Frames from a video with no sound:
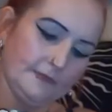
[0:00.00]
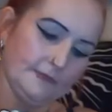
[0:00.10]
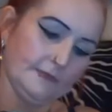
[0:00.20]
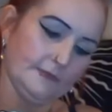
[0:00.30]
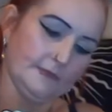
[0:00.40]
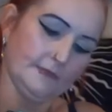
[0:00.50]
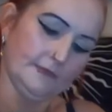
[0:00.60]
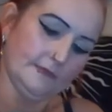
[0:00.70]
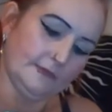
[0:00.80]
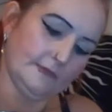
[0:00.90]

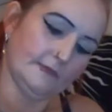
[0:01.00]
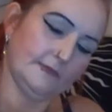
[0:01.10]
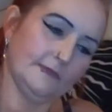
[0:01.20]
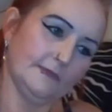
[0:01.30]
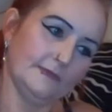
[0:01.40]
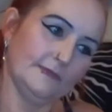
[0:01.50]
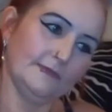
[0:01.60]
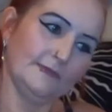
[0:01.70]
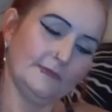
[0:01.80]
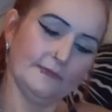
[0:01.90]

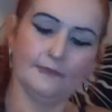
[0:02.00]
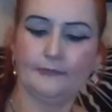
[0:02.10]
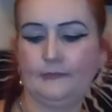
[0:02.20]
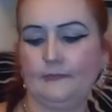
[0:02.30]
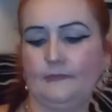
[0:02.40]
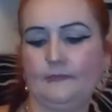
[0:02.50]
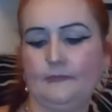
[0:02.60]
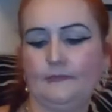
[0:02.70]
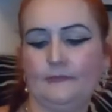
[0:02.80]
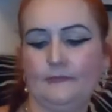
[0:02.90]

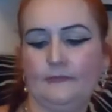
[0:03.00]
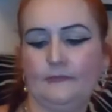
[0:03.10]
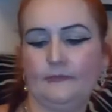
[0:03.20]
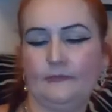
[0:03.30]
Nobody speaks.